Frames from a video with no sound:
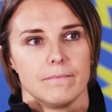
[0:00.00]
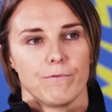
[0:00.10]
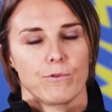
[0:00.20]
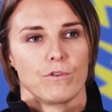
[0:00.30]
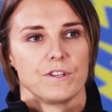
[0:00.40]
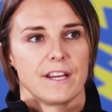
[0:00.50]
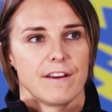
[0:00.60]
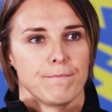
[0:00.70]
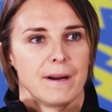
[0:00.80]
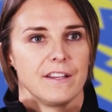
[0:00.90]
Of course, I
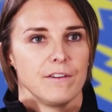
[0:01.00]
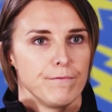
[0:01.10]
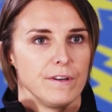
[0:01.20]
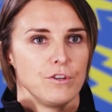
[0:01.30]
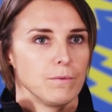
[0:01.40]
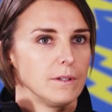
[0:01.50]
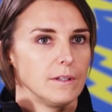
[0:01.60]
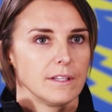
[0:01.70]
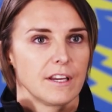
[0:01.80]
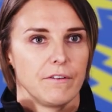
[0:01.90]
have my
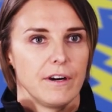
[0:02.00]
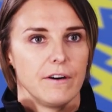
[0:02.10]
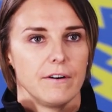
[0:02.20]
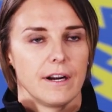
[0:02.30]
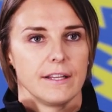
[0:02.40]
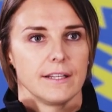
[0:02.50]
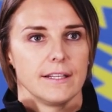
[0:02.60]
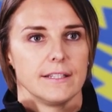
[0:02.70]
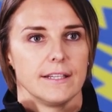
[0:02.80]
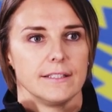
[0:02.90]
individual career
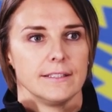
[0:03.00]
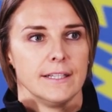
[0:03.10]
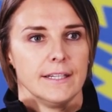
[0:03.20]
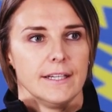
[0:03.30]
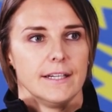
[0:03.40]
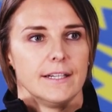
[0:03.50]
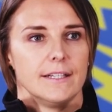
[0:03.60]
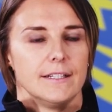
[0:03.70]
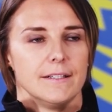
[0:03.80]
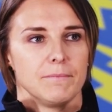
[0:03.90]

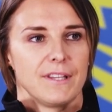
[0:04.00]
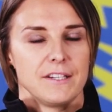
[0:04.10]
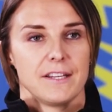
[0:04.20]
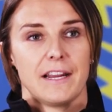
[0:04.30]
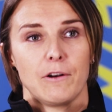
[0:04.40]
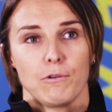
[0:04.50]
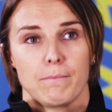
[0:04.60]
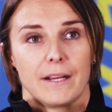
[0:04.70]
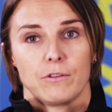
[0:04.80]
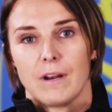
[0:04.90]
and things that I
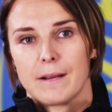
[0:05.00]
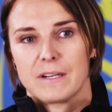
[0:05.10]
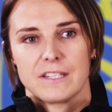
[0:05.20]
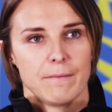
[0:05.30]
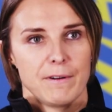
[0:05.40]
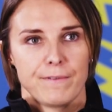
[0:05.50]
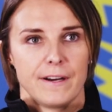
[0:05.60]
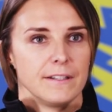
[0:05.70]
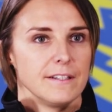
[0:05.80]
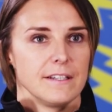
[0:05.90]
look back to, like my
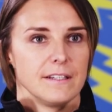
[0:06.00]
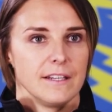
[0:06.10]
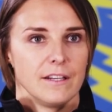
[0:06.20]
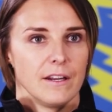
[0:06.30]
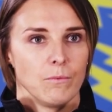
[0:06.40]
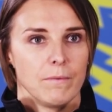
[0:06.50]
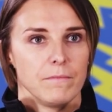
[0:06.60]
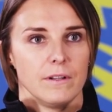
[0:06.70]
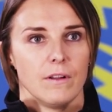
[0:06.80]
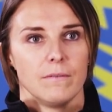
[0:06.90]
semifinals in
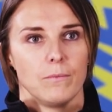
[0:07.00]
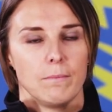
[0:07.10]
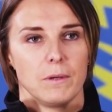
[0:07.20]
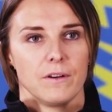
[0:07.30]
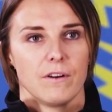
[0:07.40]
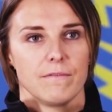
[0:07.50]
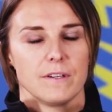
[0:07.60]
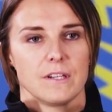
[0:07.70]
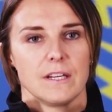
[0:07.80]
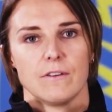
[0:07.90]
Wimbledon,
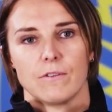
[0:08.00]
obviously,